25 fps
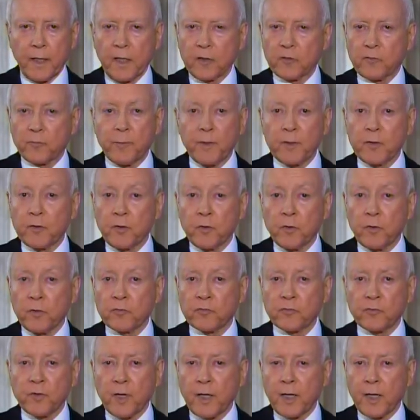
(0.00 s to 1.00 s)
It's been
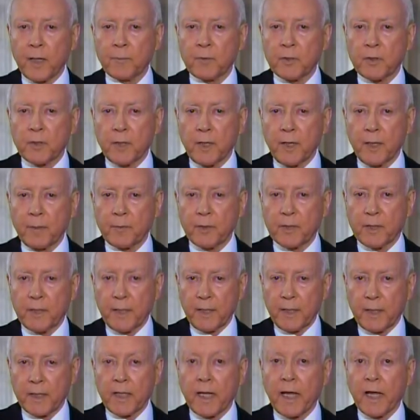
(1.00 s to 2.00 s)
used time and time
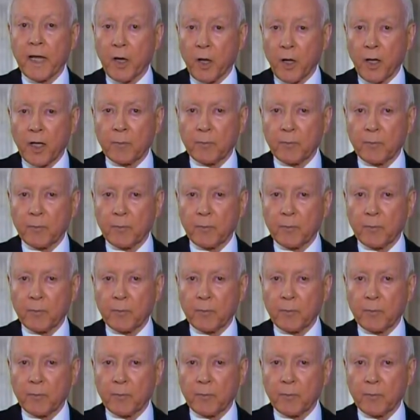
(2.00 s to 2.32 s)
again and